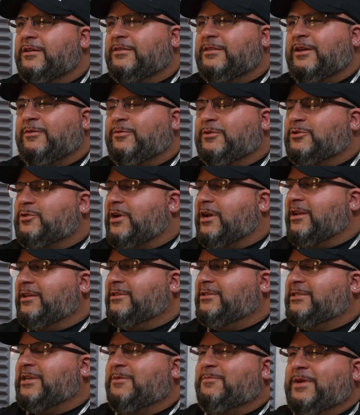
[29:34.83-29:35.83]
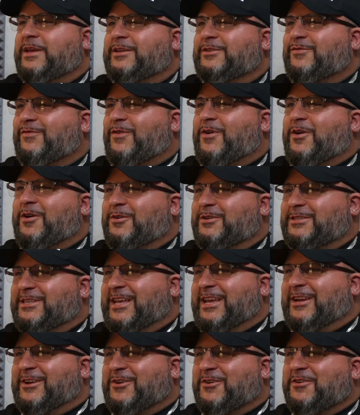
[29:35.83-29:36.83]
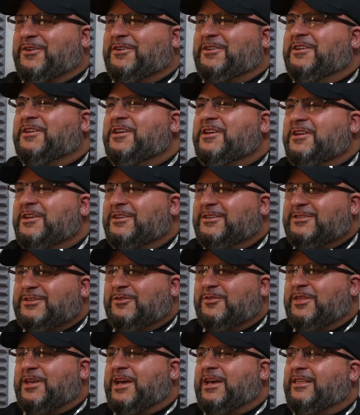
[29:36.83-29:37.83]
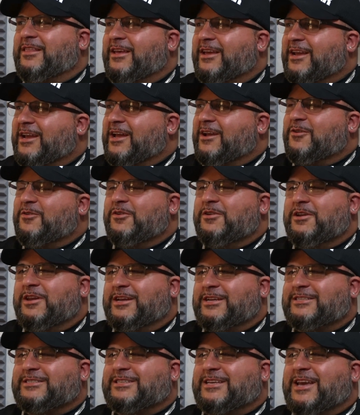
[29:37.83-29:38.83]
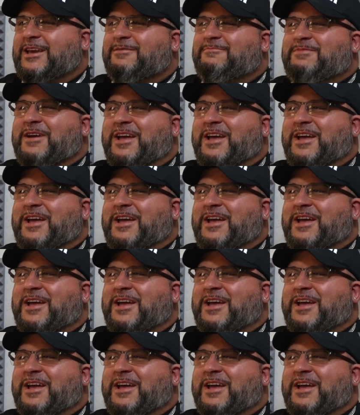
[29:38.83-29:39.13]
they would try to send me as far as they could so that like I couldn't escape.